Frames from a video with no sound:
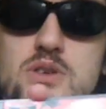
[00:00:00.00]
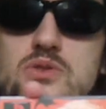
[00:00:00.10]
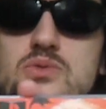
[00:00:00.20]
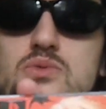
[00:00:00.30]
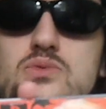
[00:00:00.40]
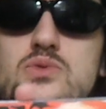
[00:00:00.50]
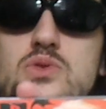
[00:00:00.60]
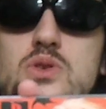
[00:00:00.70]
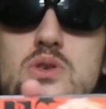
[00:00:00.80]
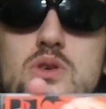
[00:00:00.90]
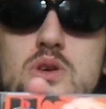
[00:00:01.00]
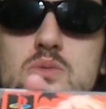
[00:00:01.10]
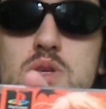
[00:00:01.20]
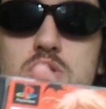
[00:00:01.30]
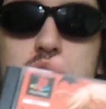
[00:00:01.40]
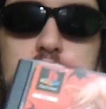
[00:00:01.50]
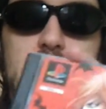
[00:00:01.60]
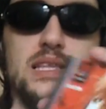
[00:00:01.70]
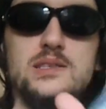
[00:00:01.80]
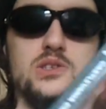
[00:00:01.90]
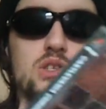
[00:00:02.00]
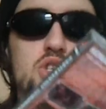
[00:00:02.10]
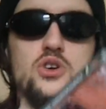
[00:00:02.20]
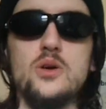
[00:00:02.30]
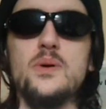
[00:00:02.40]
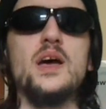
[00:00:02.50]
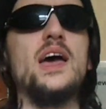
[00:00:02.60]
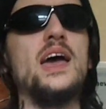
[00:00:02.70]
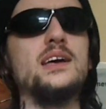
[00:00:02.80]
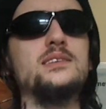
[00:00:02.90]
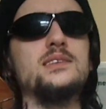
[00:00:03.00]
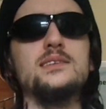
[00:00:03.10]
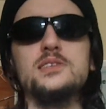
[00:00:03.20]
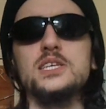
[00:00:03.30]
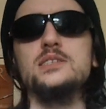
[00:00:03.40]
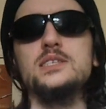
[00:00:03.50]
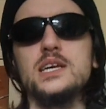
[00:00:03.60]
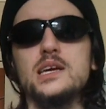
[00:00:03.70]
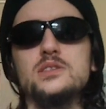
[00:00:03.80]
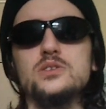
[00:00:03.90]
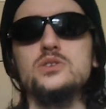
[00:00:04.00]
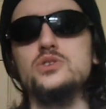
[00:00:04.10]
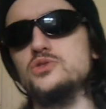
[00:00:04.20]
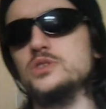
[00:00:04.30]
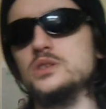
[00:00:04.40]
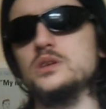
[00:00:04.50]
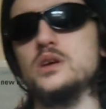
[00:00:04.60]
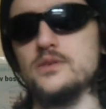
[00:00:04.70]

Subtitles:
Chronicles, which contains the Sharp X6800